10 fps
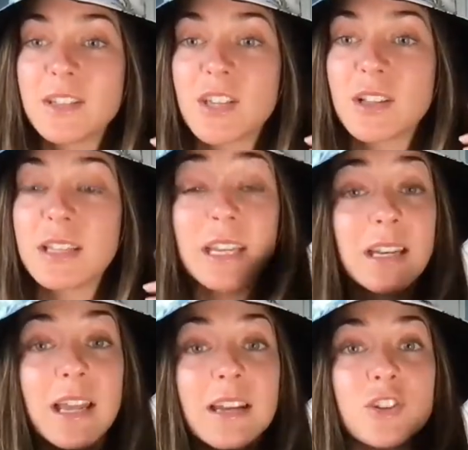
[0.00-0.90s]
to
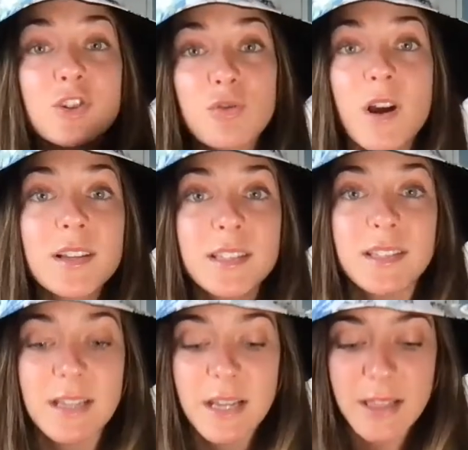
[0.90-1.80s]
lean in and
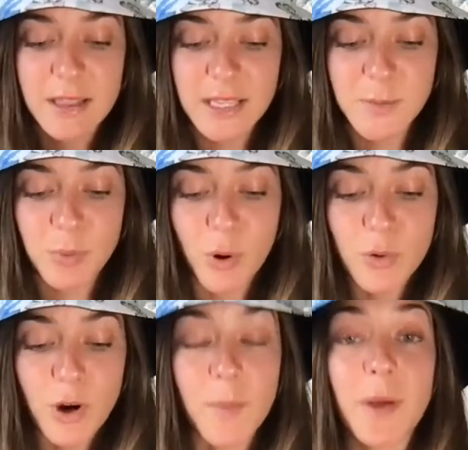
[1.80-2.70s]
trust this
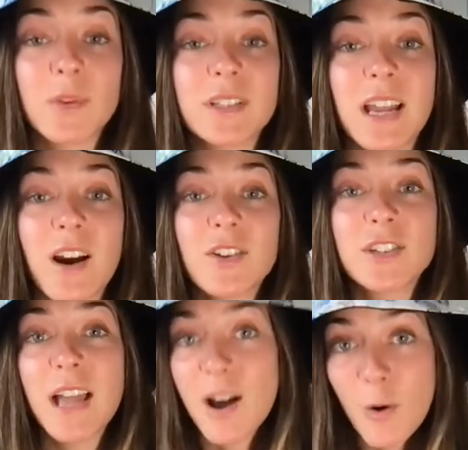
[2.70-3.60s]
program that was there
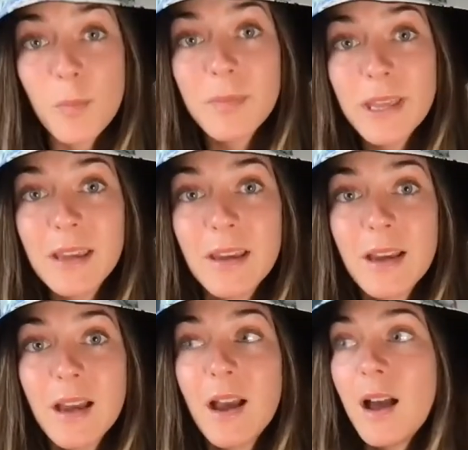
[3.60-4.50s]
to help me,
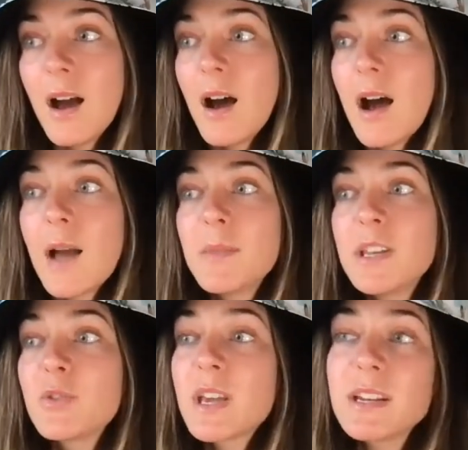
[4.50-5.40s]
I
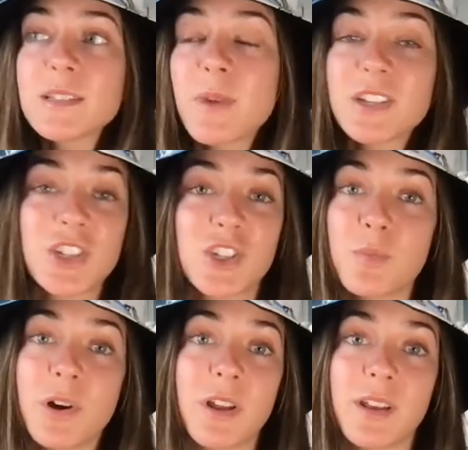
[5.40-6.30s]
mean, you get as much as
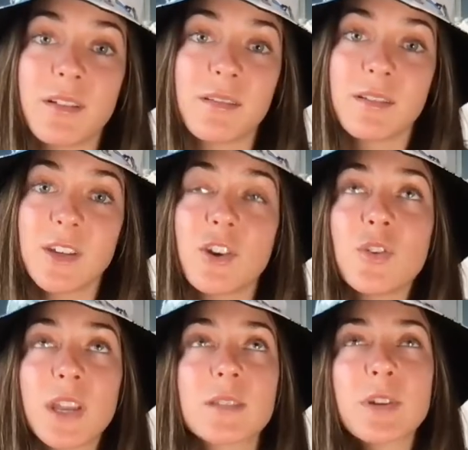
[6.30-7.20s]
you put
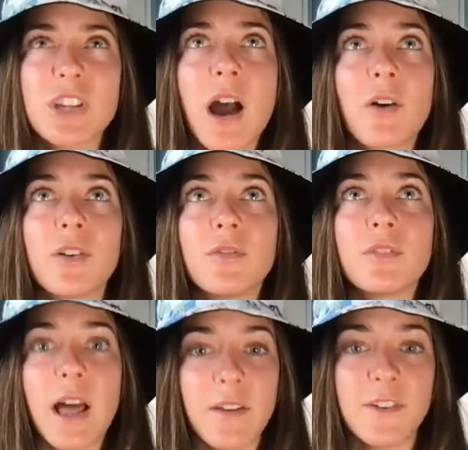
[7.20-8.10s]
you get as much out of
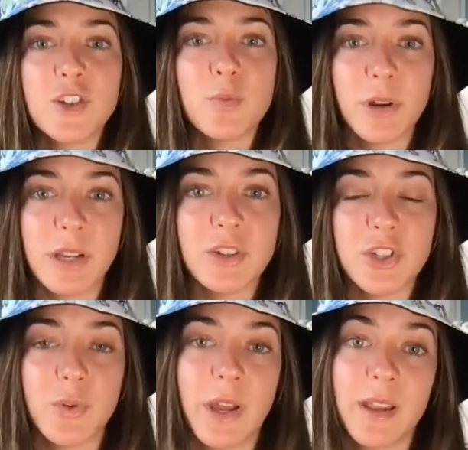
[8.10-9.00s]
life as you put
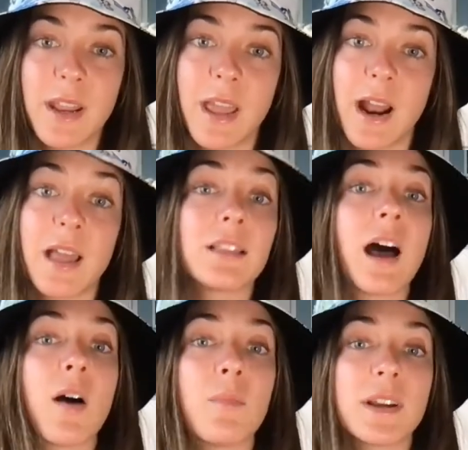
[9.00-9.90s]
into it. And I
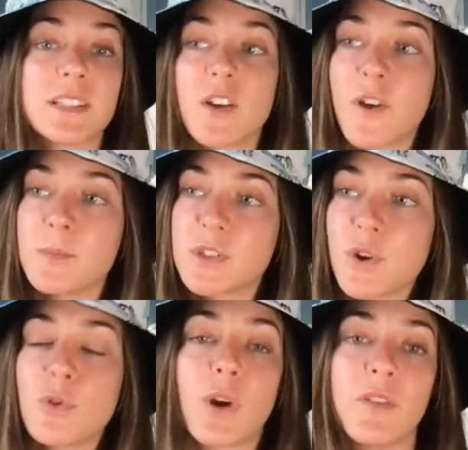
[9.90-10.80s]
allowed myself, I'm
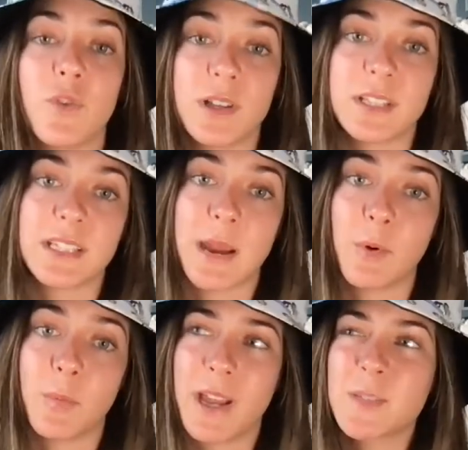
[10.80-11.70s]
so grateful as the time
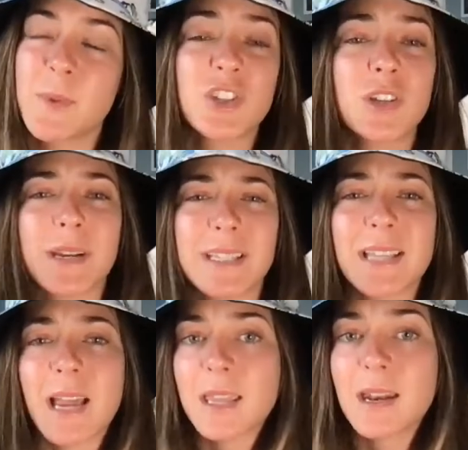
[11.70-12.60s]
went by, especially my
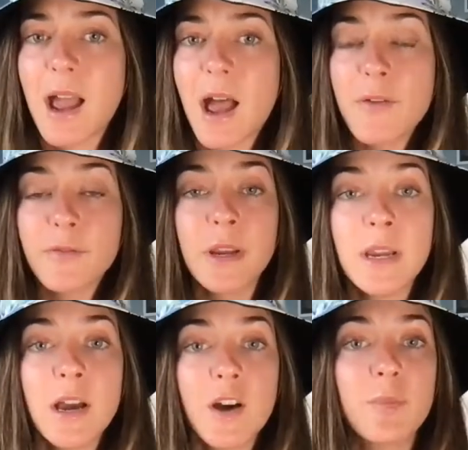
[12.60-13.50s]
second half
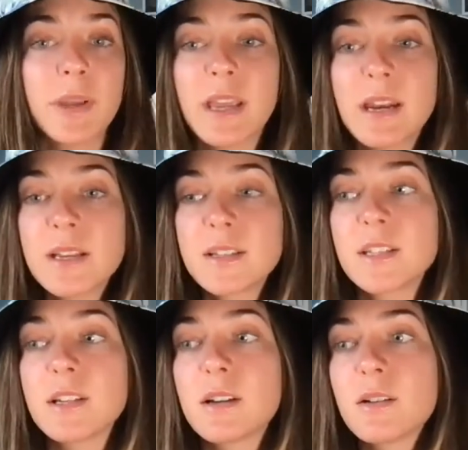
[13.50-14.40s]
of being in it,
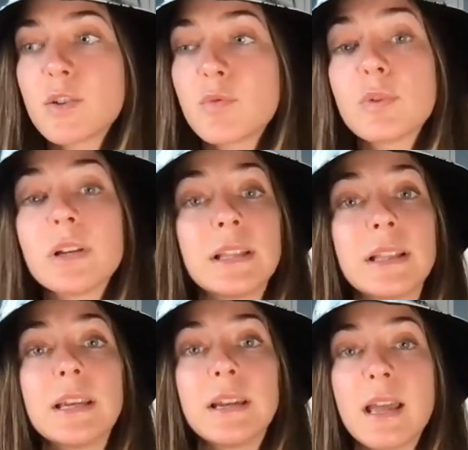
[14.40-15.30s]
to really
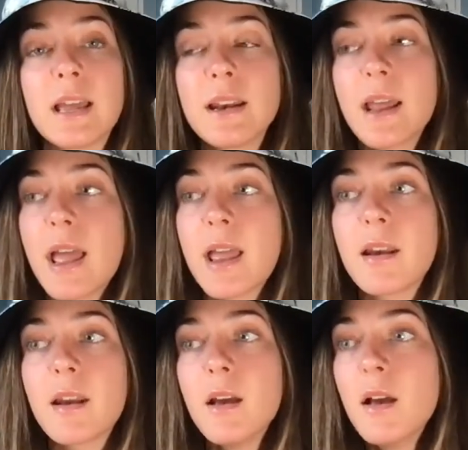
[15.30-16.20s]
lean in.
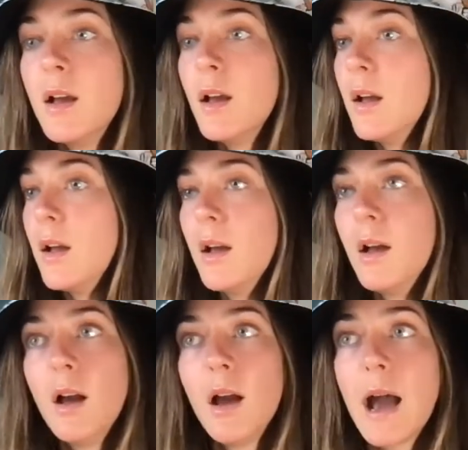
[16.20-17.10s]
And
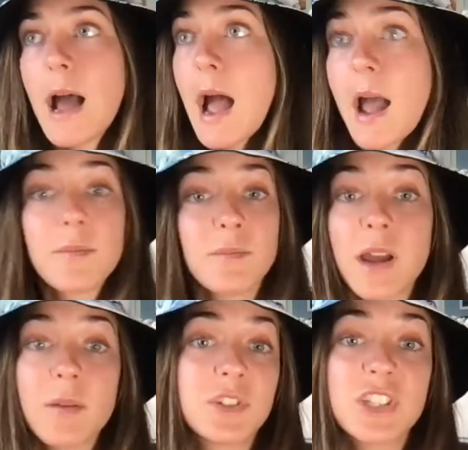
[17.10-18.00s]

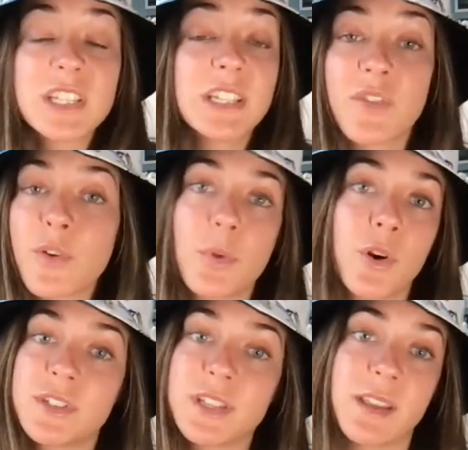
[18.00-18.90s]
I'm just a different
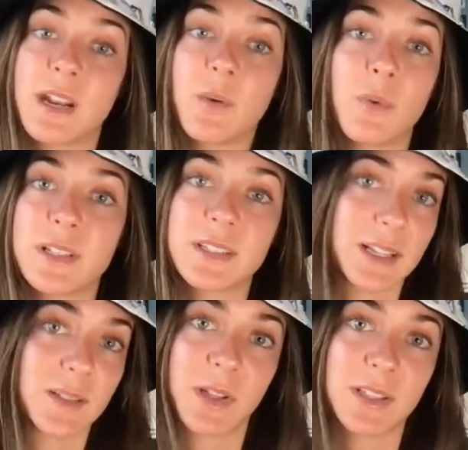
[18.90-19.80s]
person than I was
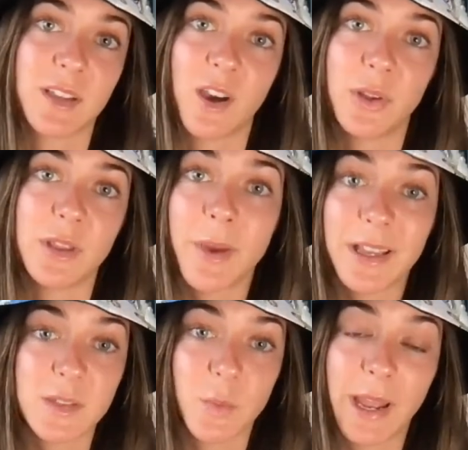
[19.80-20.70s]
6 months ago in the
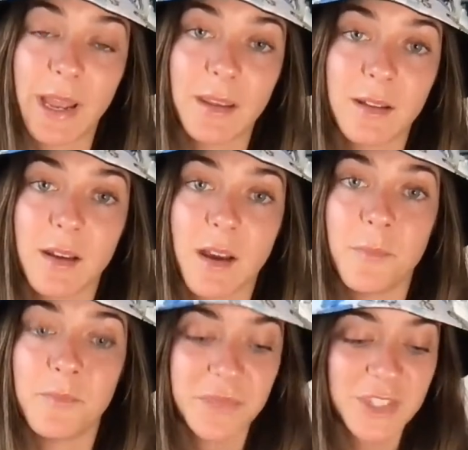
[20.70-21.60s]
best way.
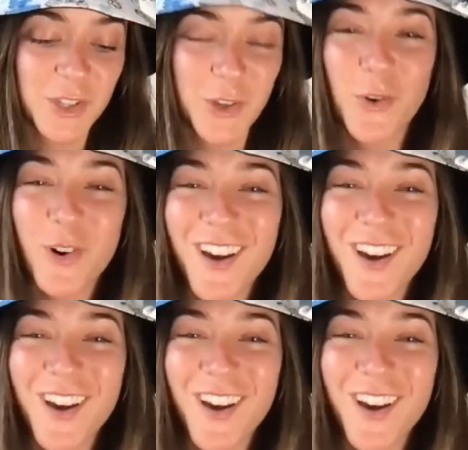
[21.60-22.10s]
To the core,